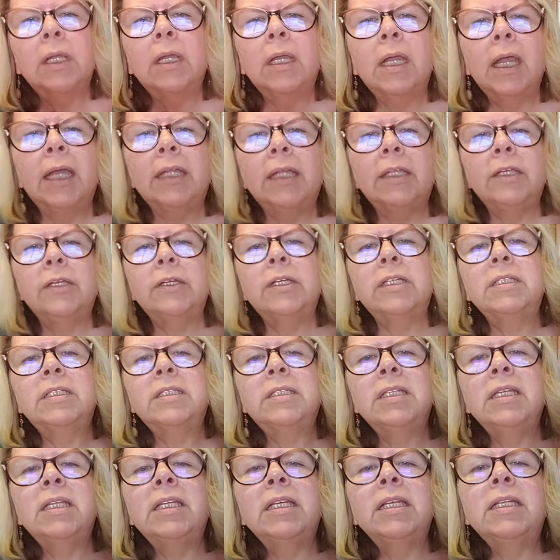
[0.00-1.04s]
And you can
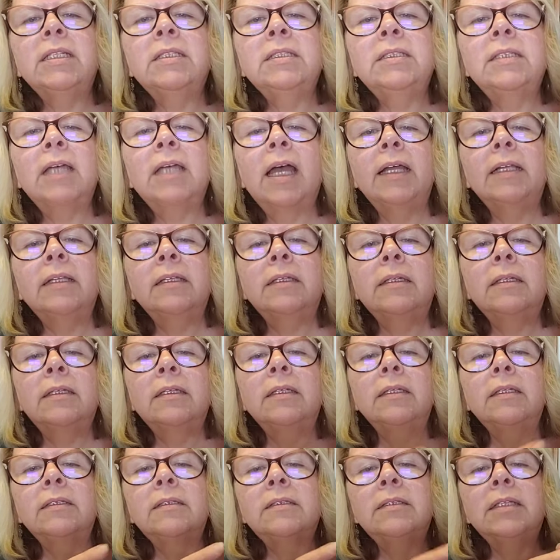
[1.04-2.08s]
see the inside.
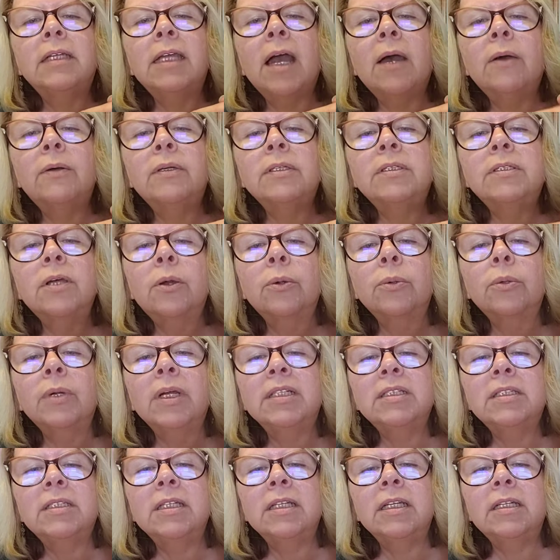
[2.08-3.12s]
You see how it's all
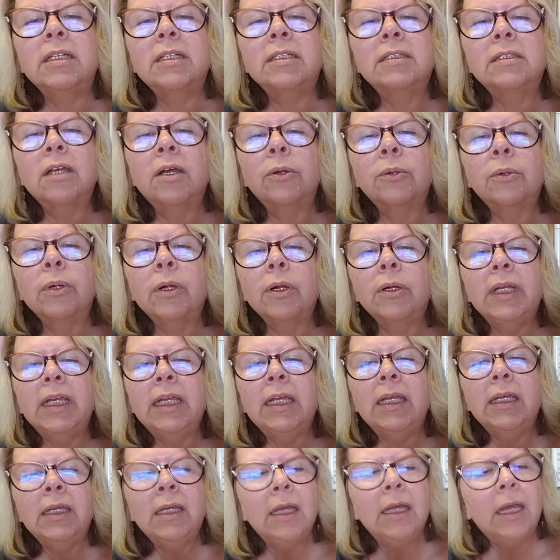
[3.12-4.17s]
rusty and it's all
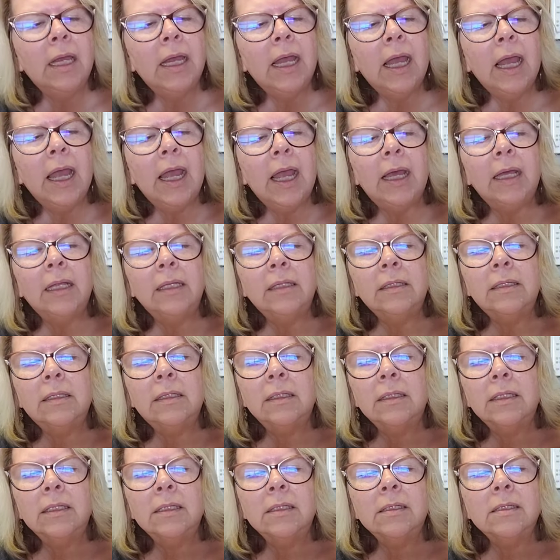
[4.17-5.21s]
grody, and the
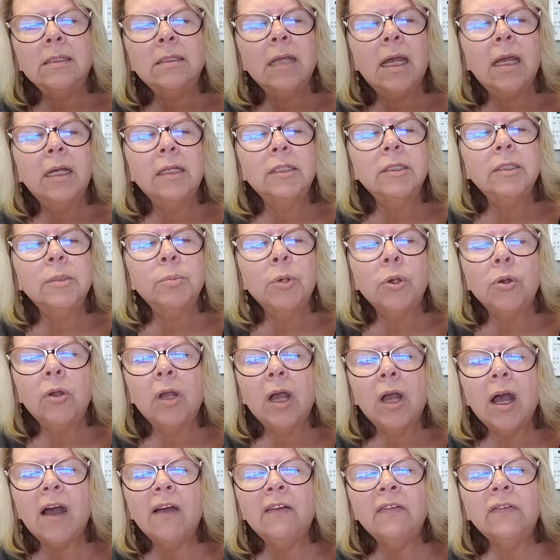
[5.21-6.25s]
little tongues broke
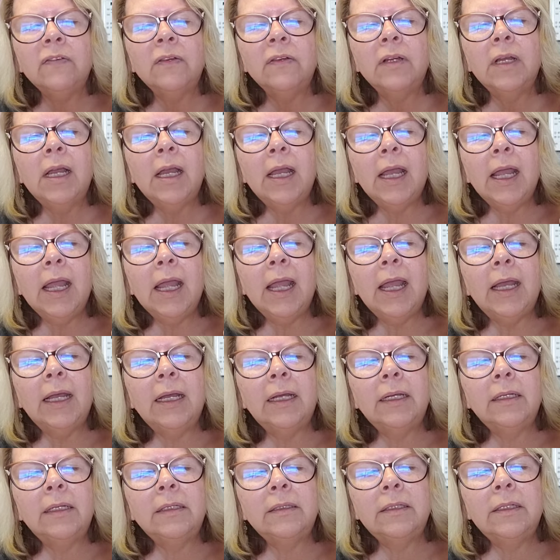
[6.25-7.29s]
off,
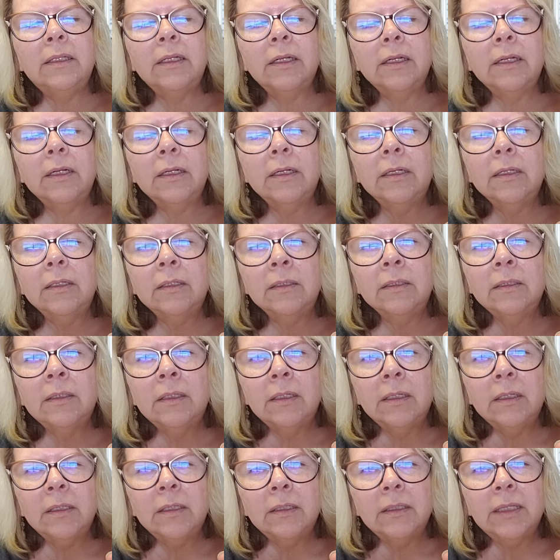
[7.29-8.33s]
and
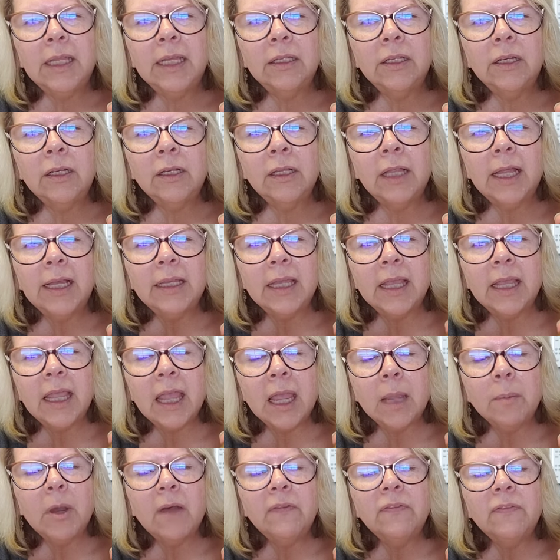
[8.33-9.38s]
they look like they
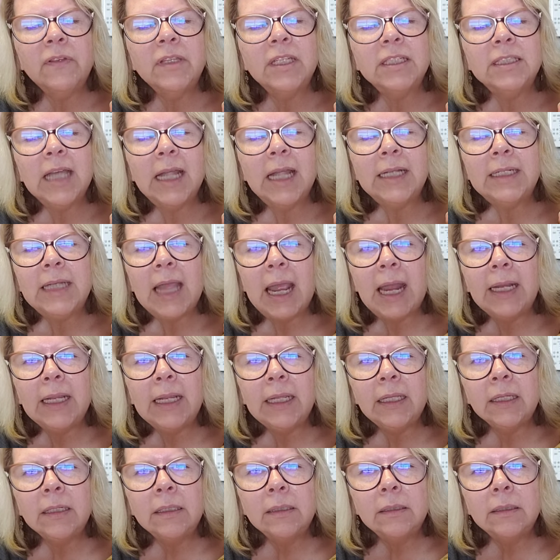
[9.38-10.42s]
came off of the Titanic